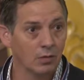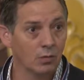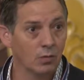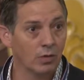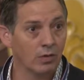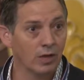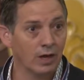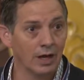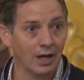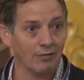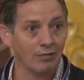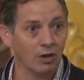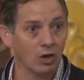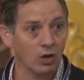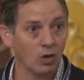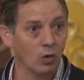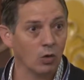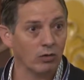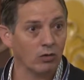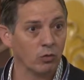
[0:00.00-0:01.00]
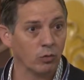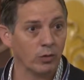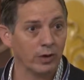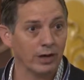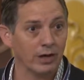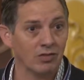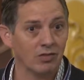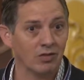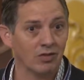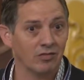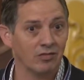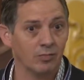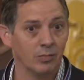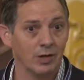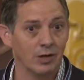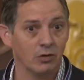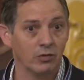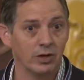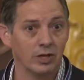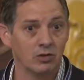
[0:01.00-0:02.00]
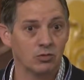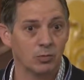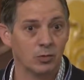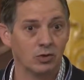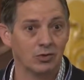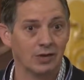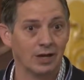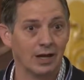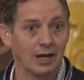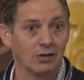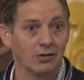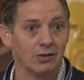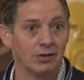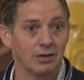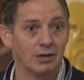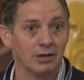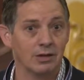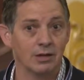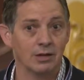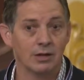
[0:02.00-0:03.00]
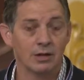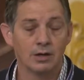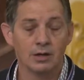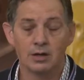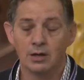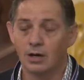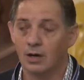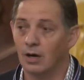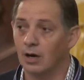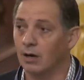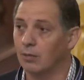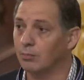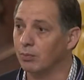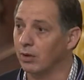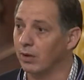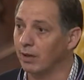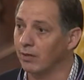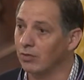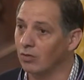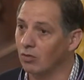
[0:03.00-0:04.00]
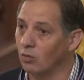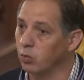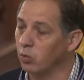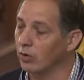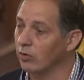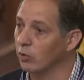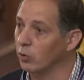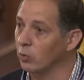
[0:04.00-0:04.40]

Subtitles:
where they have the lowest rates of middle-age mortality, places where they're